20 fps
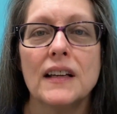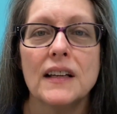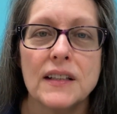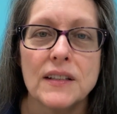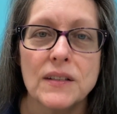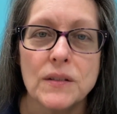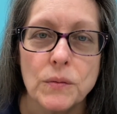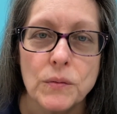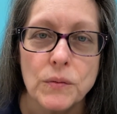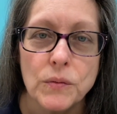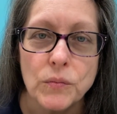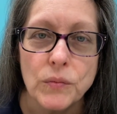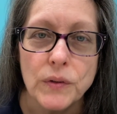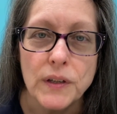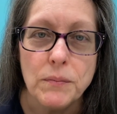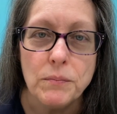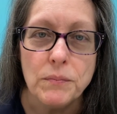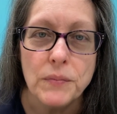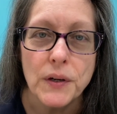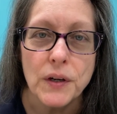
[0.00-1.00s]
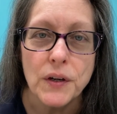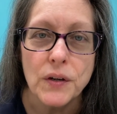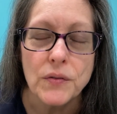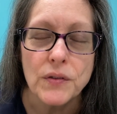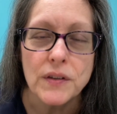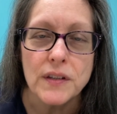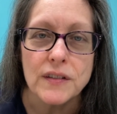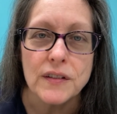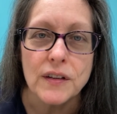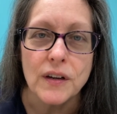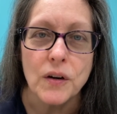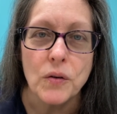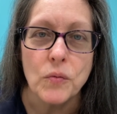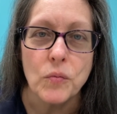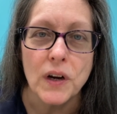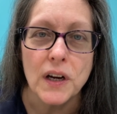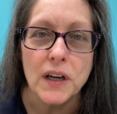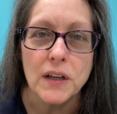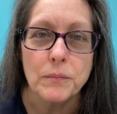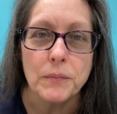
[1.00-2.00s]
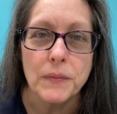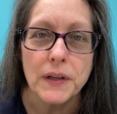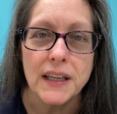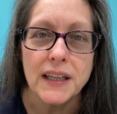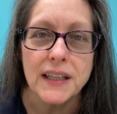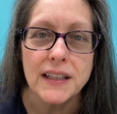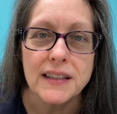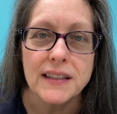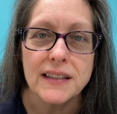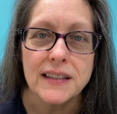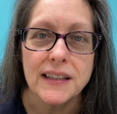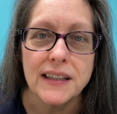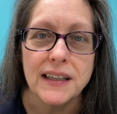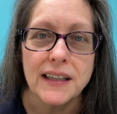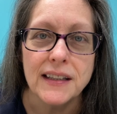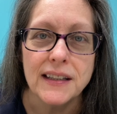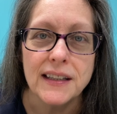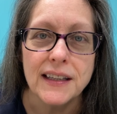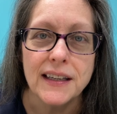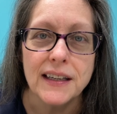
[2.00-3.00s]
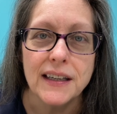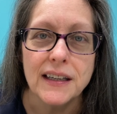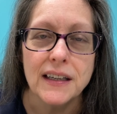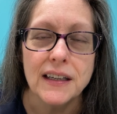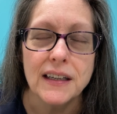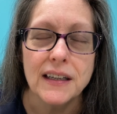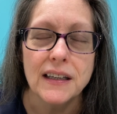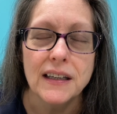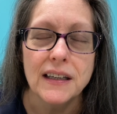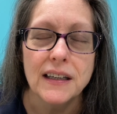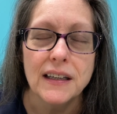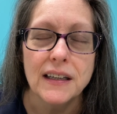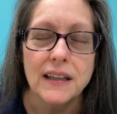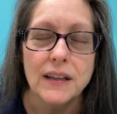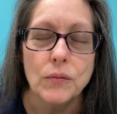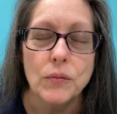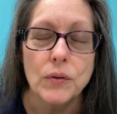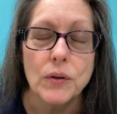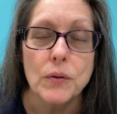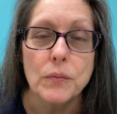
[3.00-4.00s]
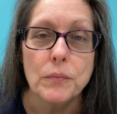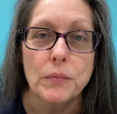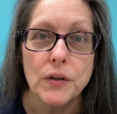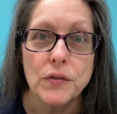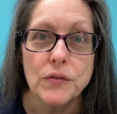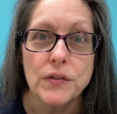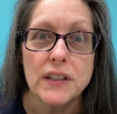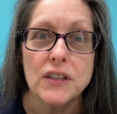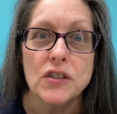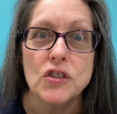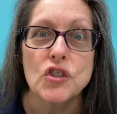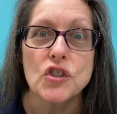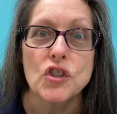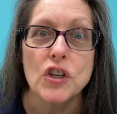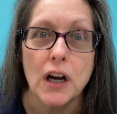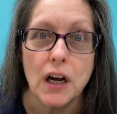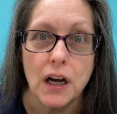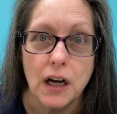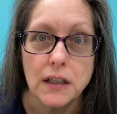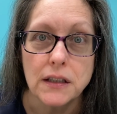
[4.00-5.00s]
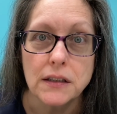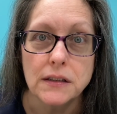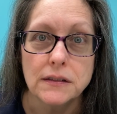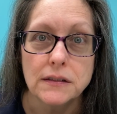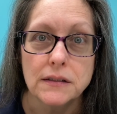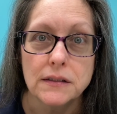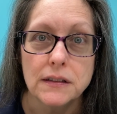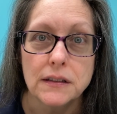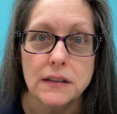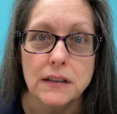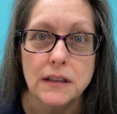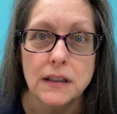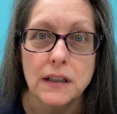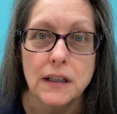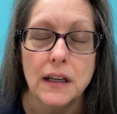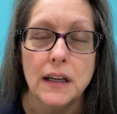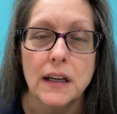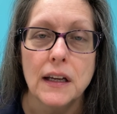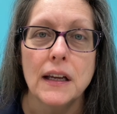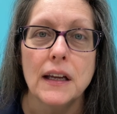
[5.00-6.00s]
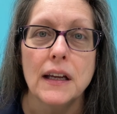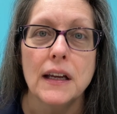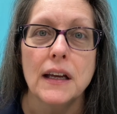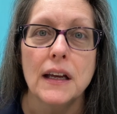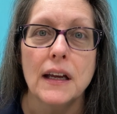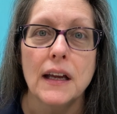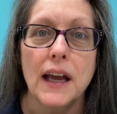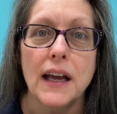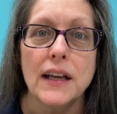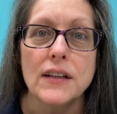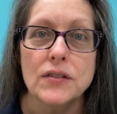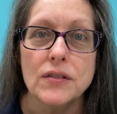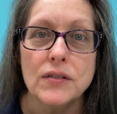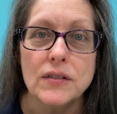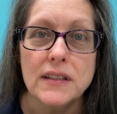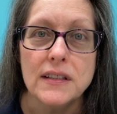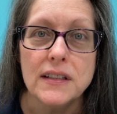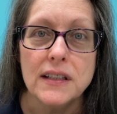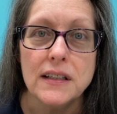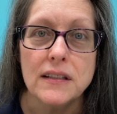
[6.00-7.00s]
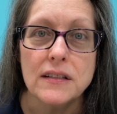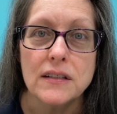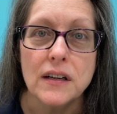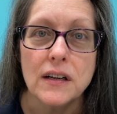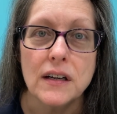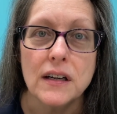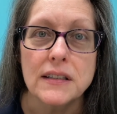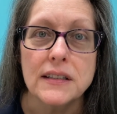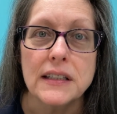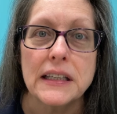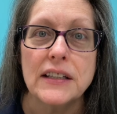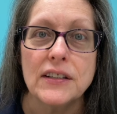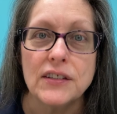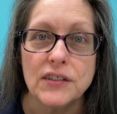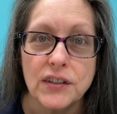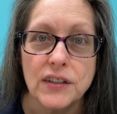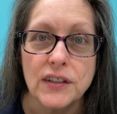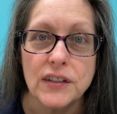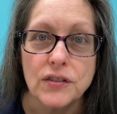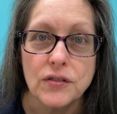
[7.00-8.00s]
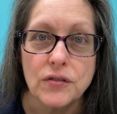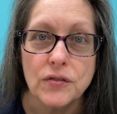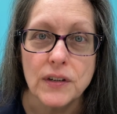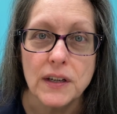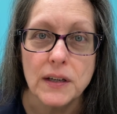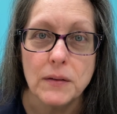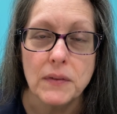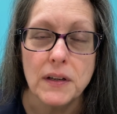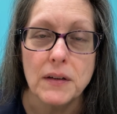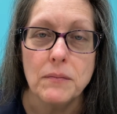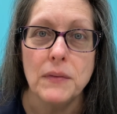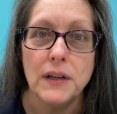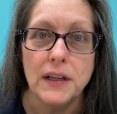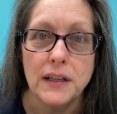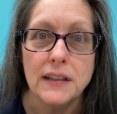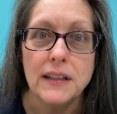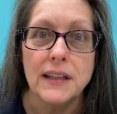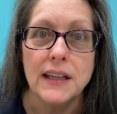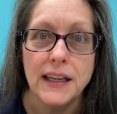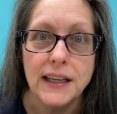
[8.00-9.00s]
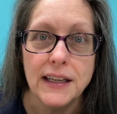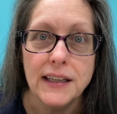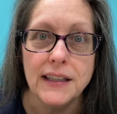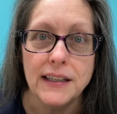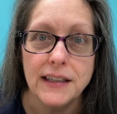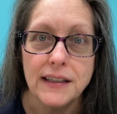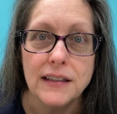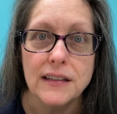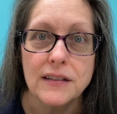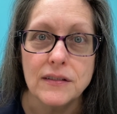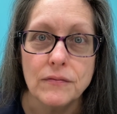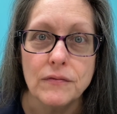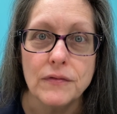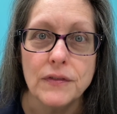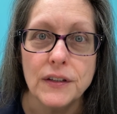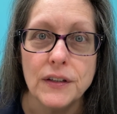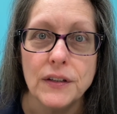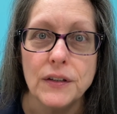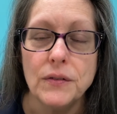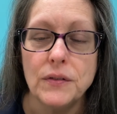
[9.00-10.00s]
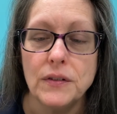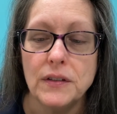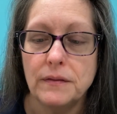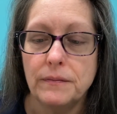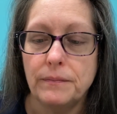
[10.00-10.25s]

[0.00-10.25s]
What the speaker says: So when we both saw Wild Man sitting there, we were both in shock. As soon as he saw us, he started screaming, meaning he needed some food.